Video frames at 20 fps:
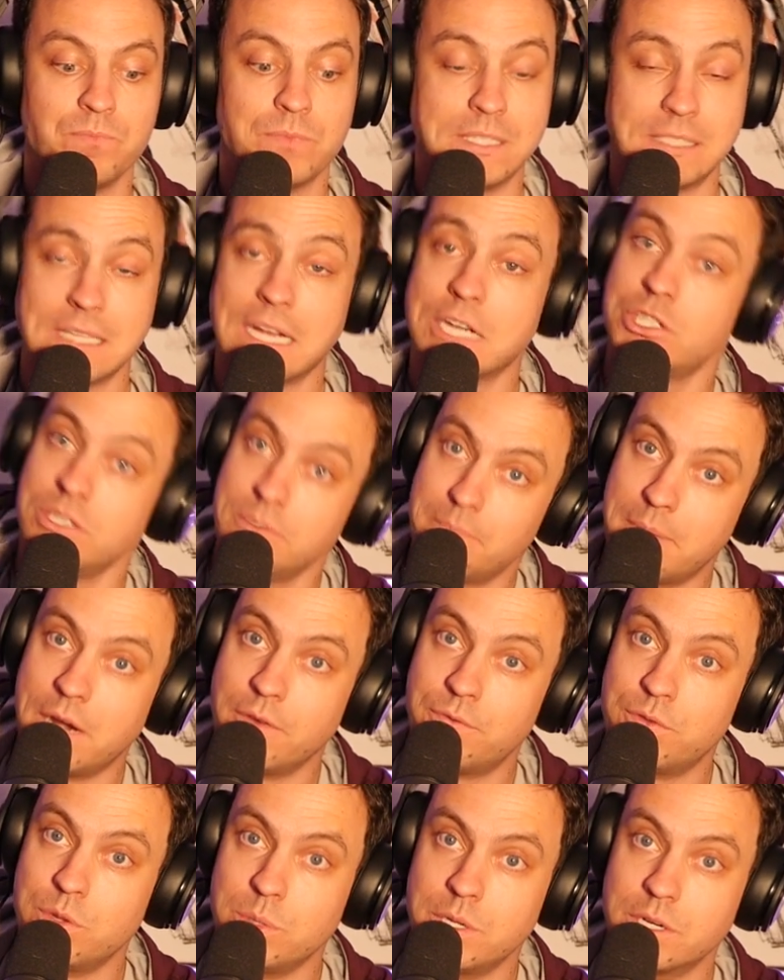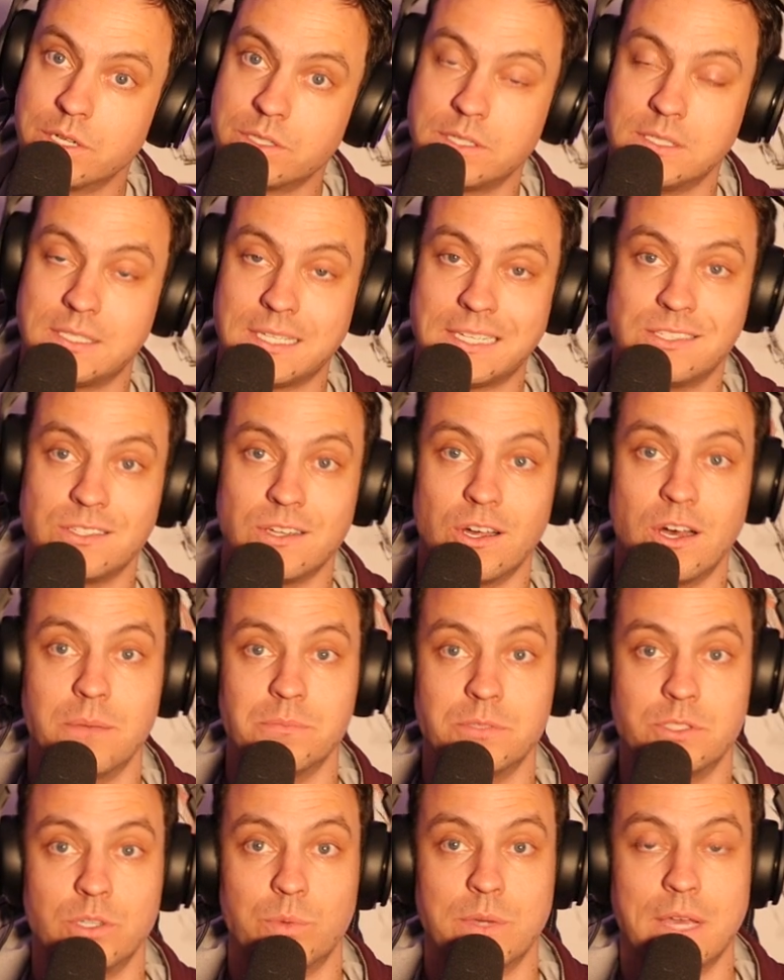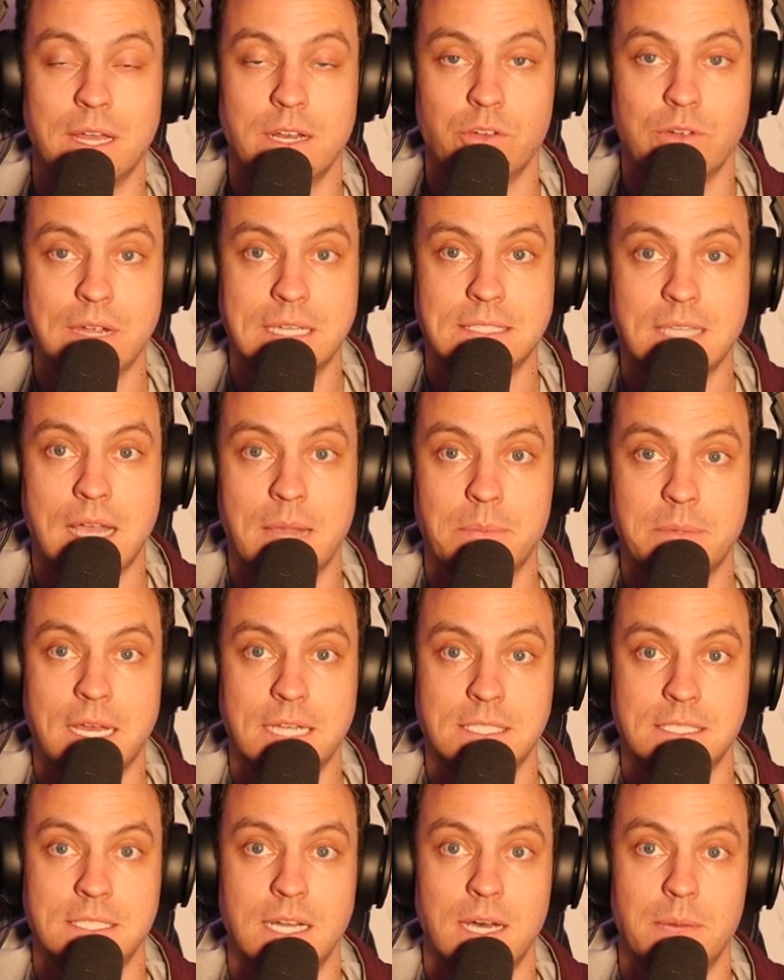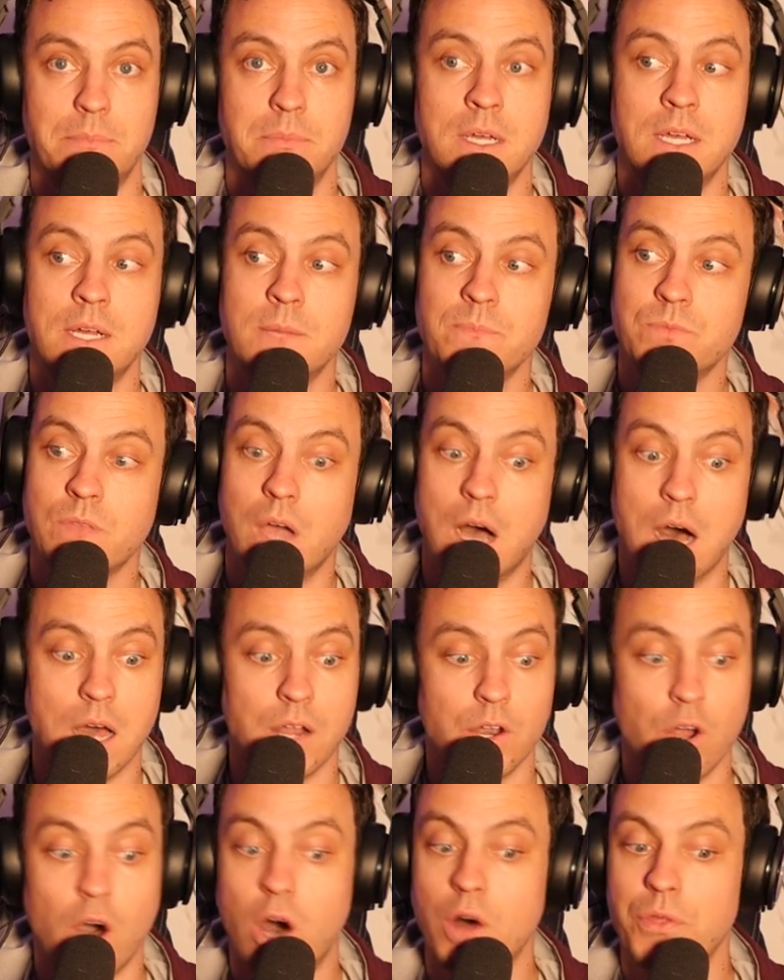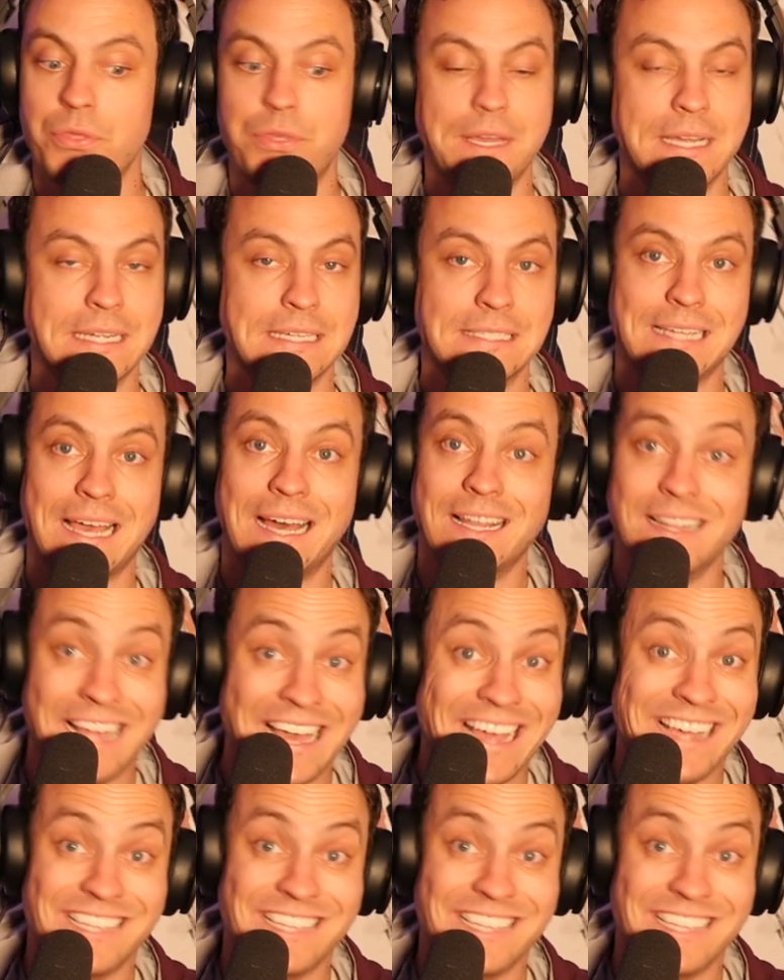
it's actually been a few years since I saw him, so we had a great time catching up on all things LA.